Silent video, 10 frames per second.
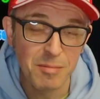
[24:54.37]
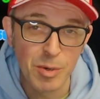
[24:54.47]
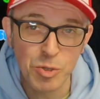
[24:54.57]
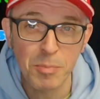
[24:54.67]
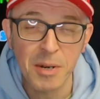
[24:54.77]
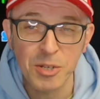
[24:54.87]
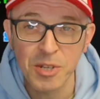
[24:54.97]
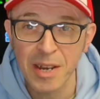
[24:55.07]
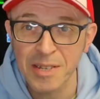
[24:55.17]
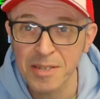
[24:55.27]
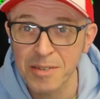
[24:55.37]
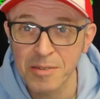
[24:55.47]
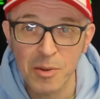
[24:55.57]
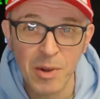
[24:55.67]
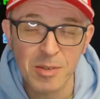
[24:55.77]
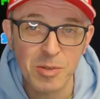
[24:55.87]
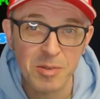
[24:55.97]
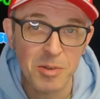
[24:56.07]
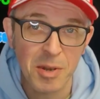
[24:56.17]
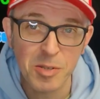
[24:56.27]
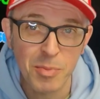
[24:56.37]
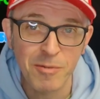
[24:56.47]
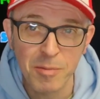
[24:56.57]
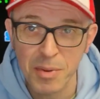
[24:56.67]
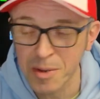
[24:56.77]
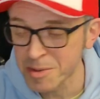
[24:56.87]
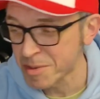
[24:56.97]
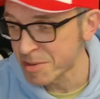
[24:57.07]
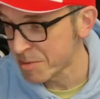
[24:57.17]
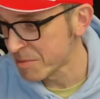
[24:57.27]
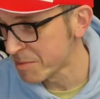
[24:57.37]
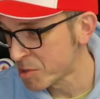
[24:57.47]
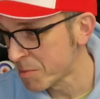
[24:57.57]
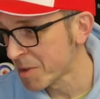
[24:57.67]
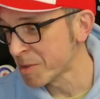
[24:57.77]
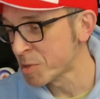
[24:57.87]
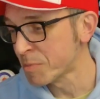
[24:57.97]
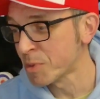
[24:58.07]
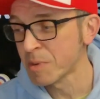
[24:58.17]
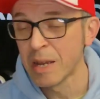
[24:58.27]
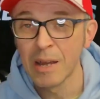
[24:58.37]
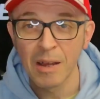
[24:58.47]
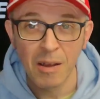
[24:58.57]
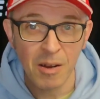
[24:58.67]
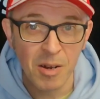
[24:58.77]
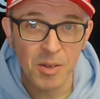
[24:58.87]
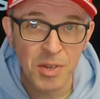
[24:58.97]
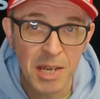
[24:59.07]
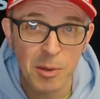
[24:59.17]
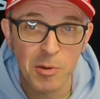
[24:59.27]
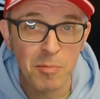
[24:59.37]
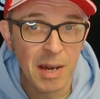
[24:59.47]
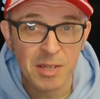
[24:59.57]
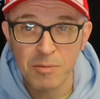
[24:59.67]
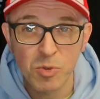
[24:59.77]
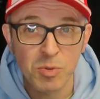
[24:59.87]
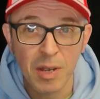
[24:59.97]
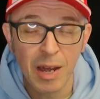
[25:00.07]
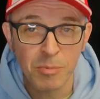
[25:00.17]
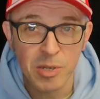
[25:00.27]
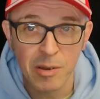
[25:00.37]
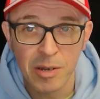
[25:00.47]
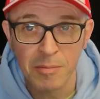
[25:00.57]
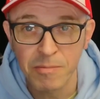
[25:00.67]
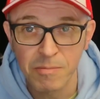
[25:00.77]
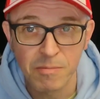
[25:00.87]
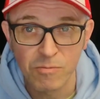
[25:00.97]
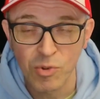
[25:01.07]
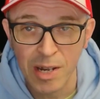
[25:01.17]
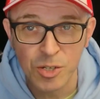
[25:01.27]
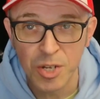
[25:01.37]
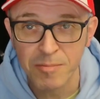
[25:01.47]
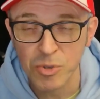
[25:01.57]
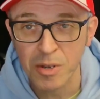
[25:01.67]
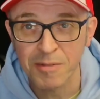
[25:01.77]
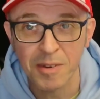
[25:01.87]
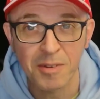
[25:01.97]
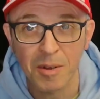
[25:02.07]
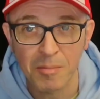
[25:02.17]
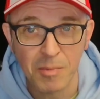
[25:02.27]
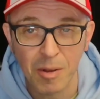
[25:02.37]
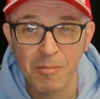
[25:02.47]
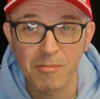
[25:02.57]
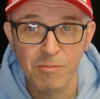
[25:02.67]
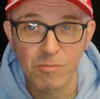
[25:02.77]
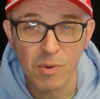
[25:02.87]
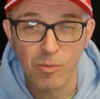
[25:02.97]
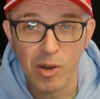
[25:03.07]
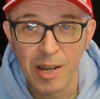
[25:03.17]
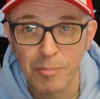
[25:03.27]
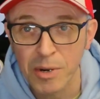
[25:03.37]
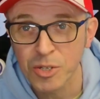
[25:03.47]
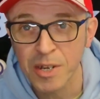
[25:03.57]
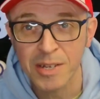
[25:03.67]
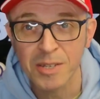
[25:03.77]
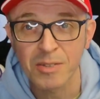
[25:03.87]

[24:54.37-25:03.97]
much appreciated, and you went above and beyond, to be honest. But I can't thank you enough, mate. It was absolutely really generous of you, and I really appreciate